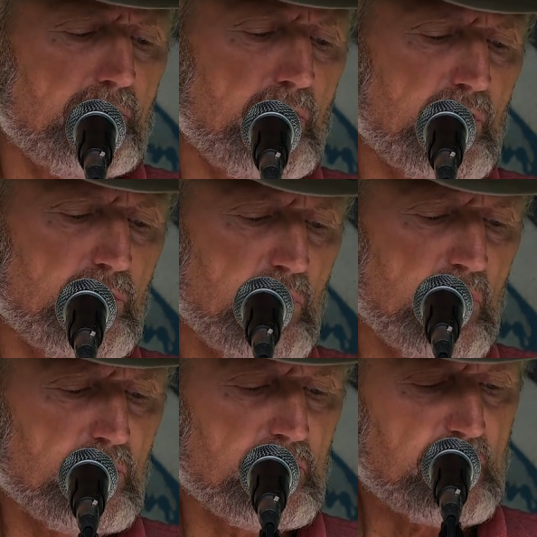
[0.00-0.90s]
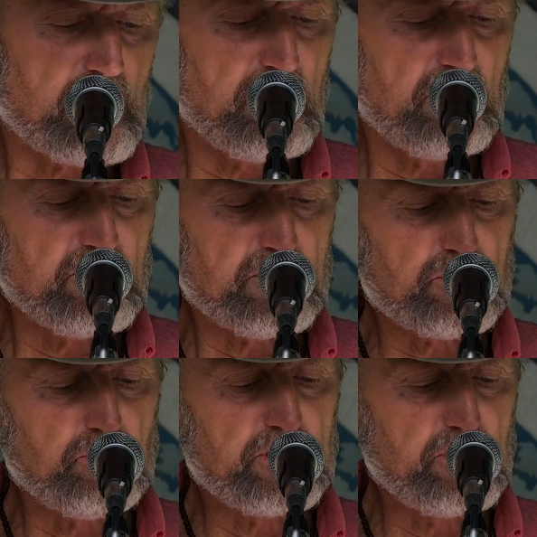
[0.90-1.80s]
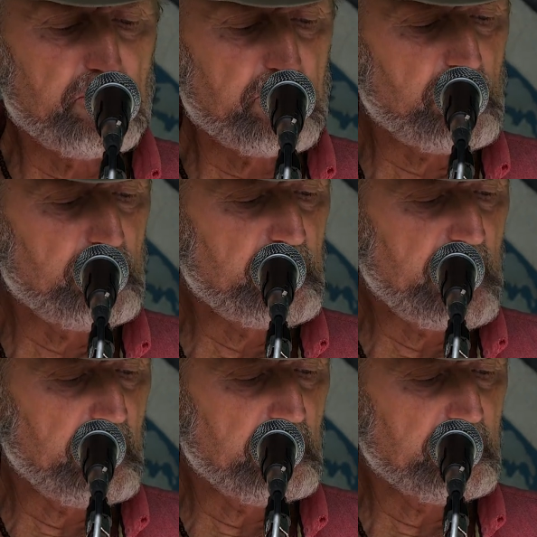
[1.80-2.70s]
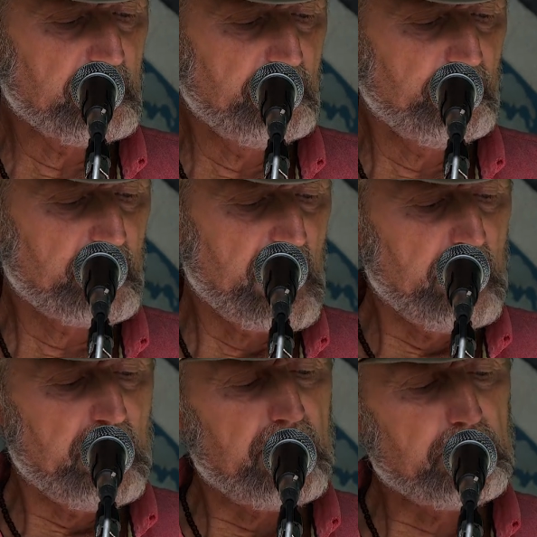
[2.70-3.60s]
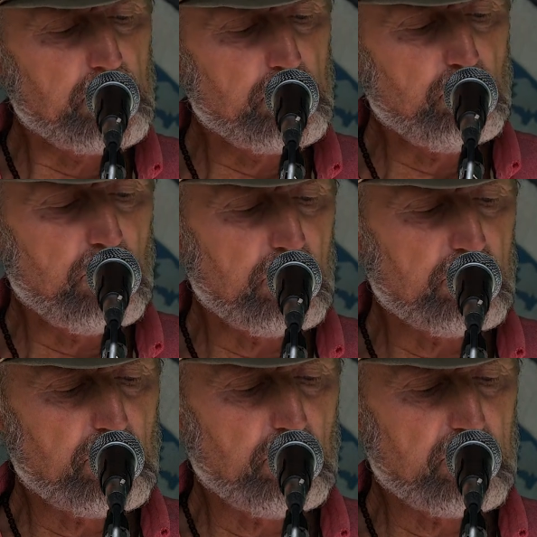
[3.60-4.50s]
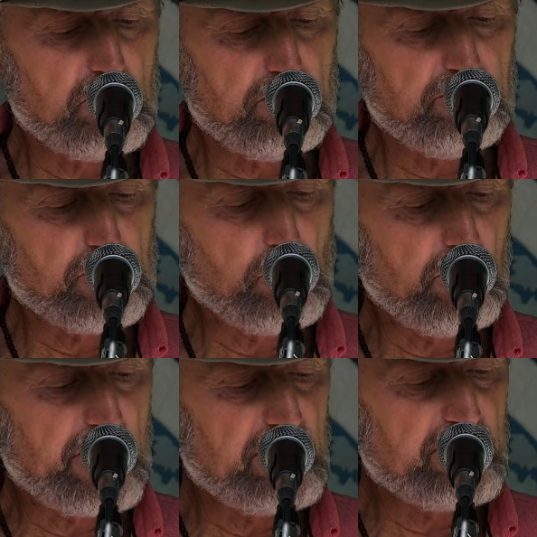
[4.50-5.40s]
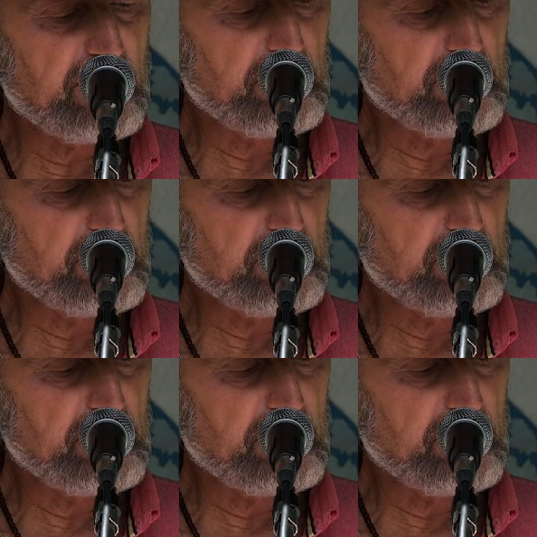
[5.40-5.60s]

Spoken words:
For the world turns to a new tune now, a new world order of noise